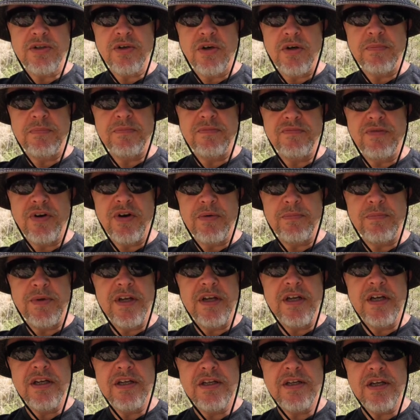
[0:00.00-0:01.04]
Not a very
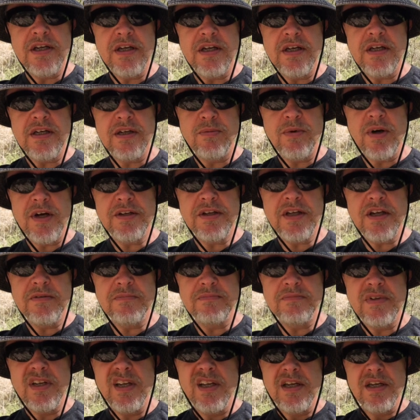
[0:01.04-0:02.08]
big one. They
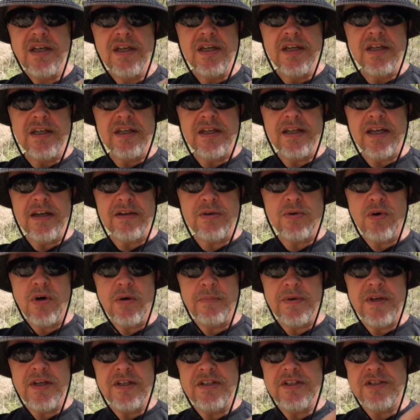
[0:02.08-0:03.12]
can get
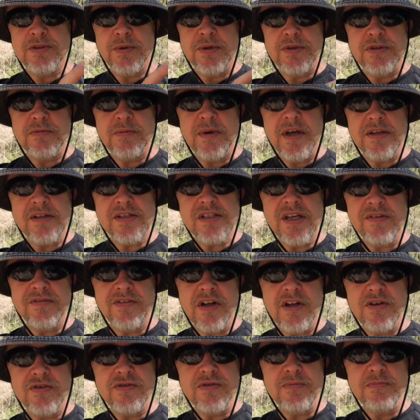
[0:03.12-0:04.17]
quite big. This one's about
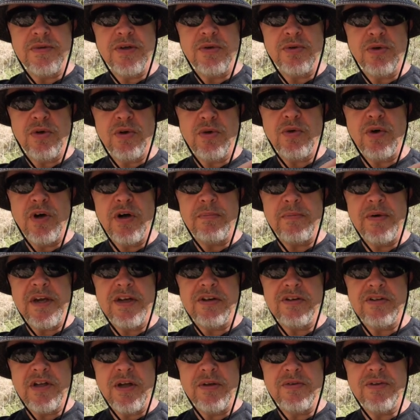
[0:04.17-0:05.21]
700 mil, not quite a
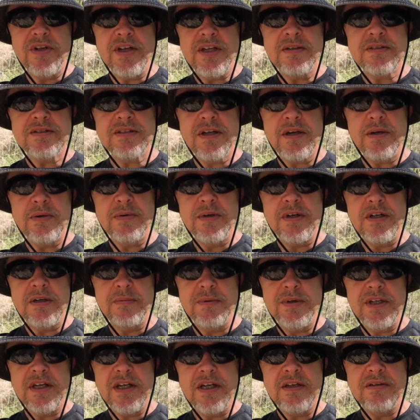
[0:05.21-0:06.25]
metre, I don't think. So,
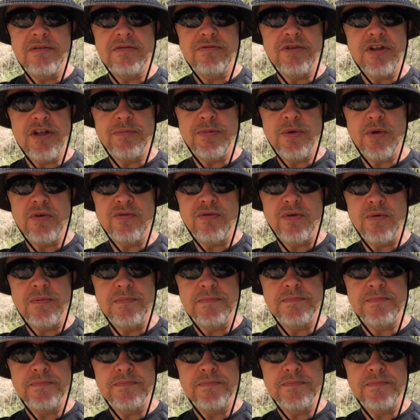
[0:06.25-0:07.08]
but yeah, really beautiful.